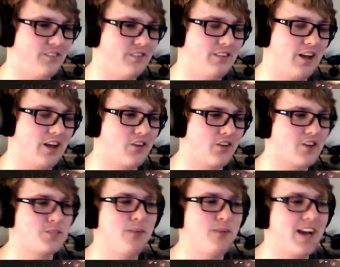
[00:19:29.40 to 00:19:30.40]
I
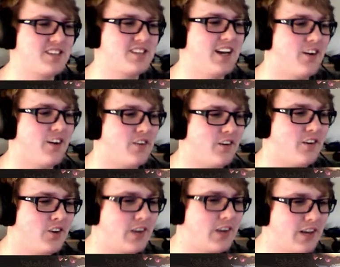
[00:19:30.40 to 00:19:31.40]
lost max health! Are
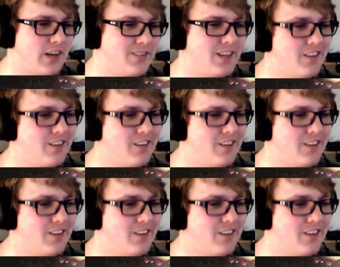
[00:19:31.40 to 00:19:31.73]
you kidding me?